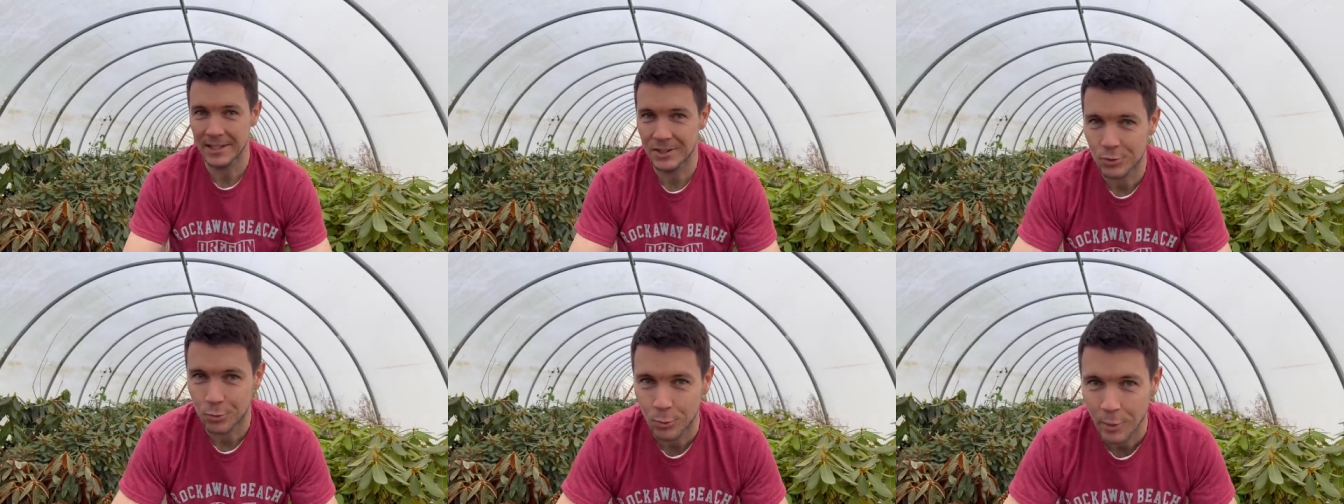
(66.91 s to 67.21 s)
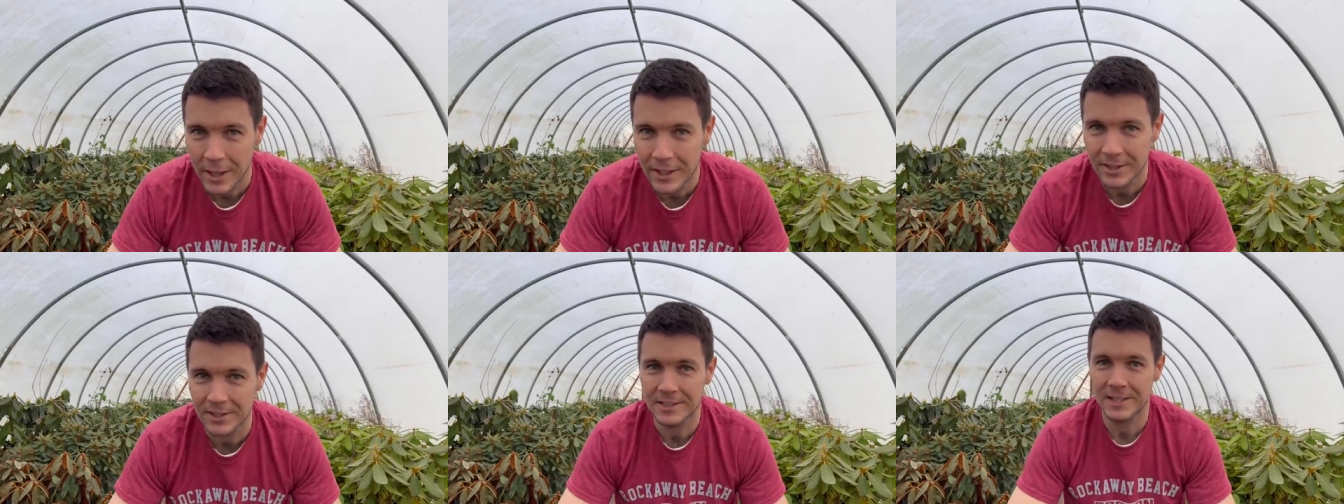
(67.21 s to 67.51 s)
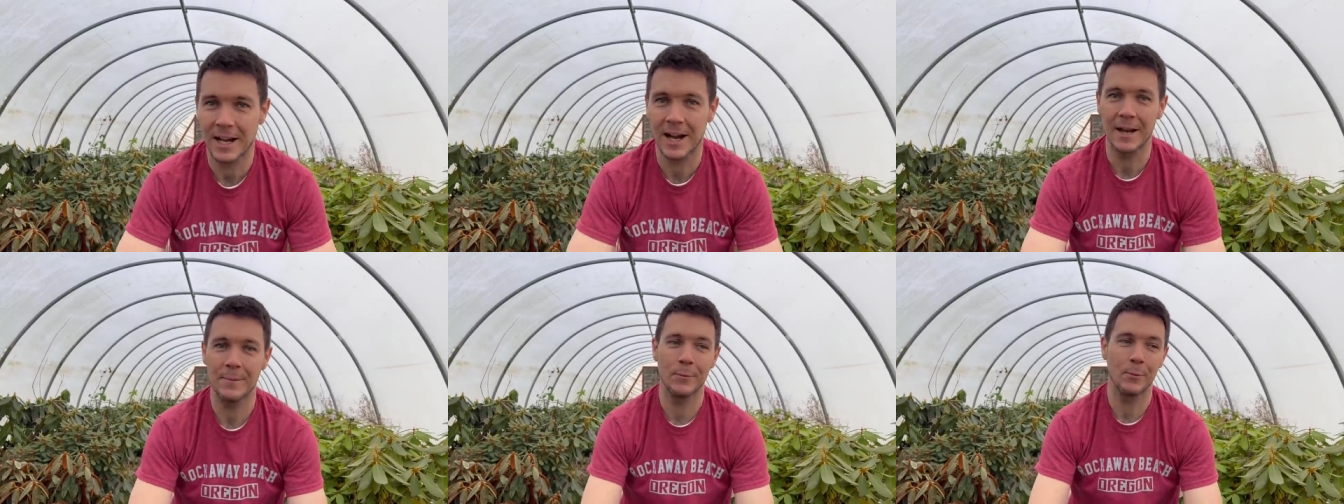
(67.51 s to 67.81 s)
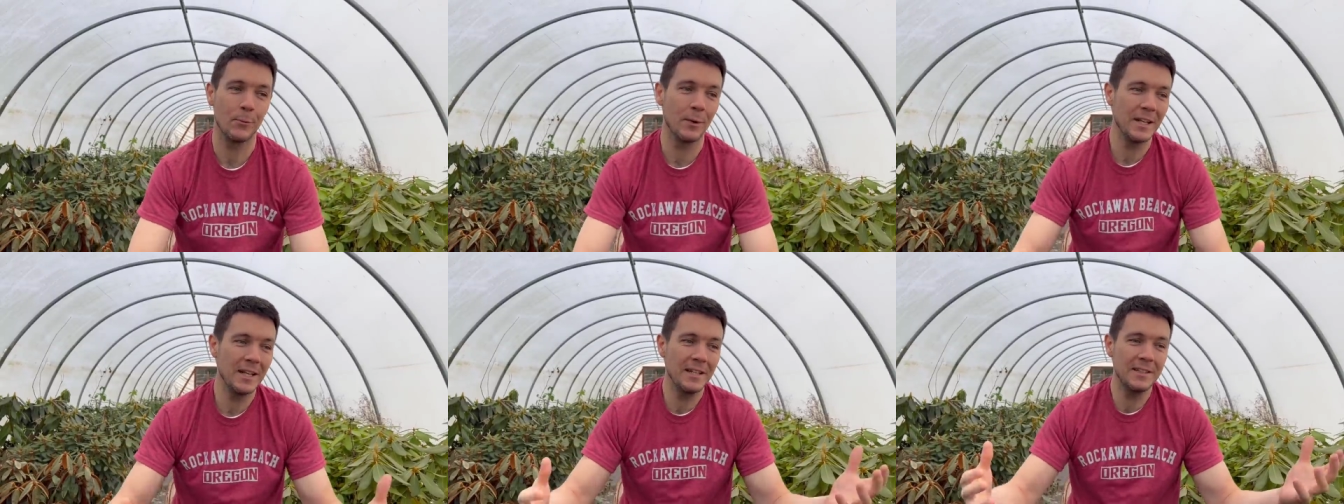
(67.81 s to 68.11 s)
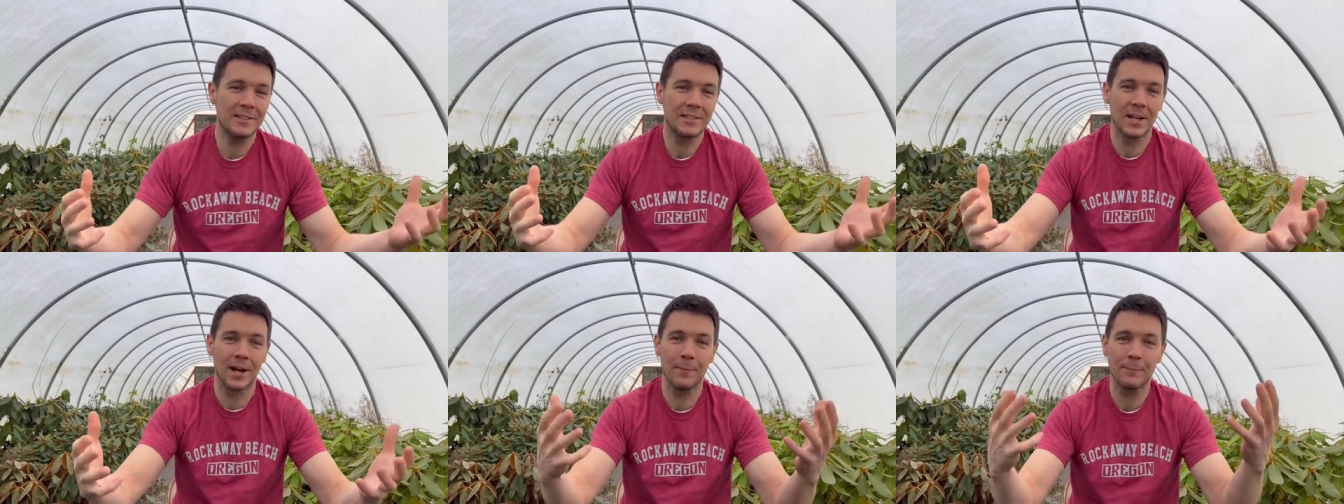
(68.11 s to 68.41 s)
it's wintertime and we
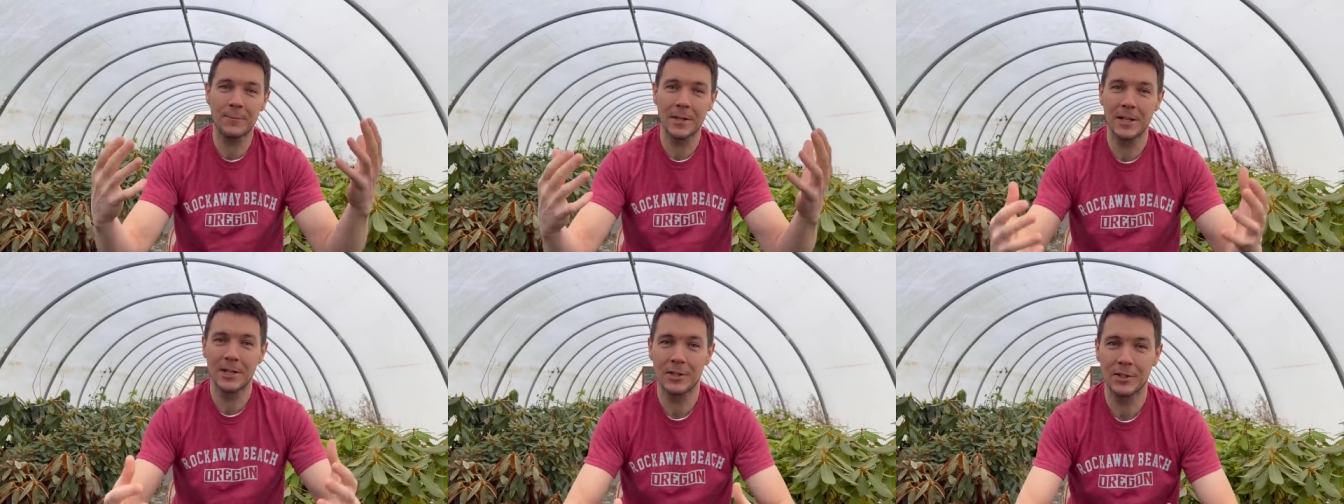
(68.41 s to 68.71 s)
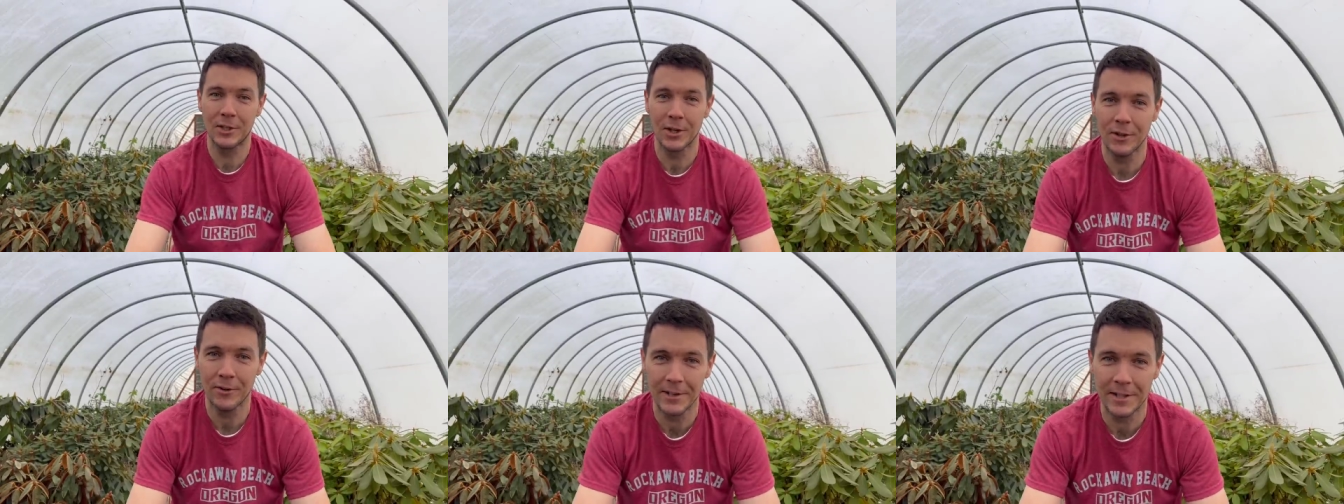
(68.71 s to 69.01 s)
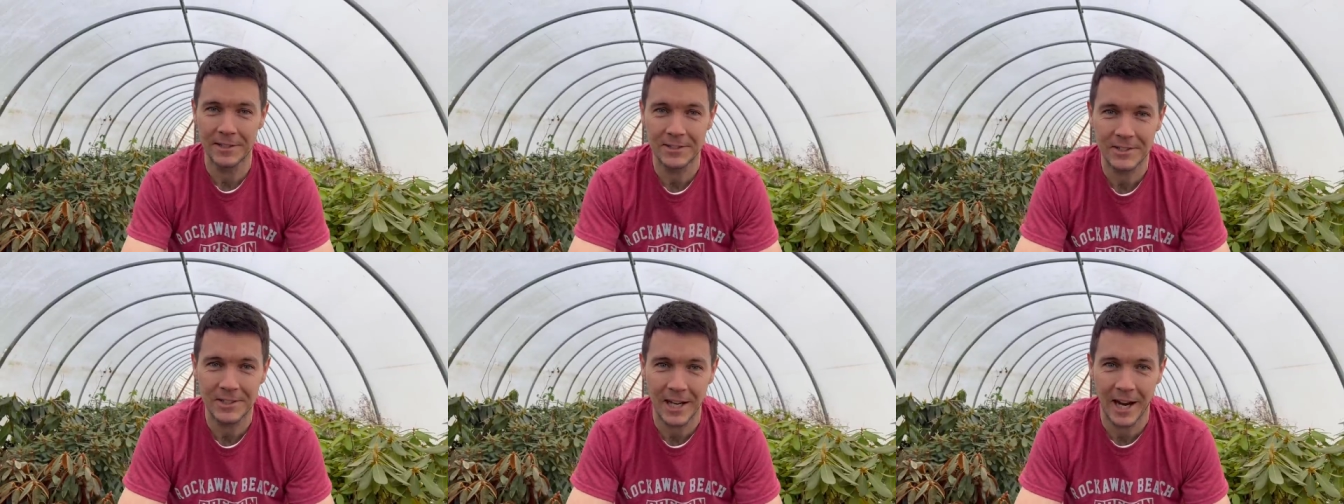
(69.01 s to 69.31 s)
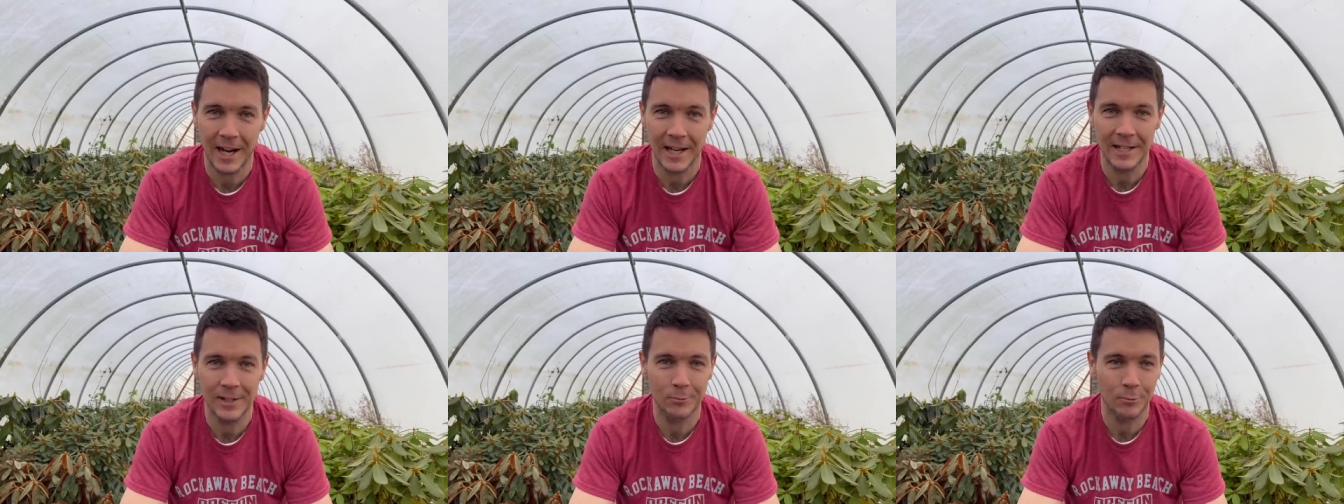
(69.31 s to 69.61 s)
need something to do inside,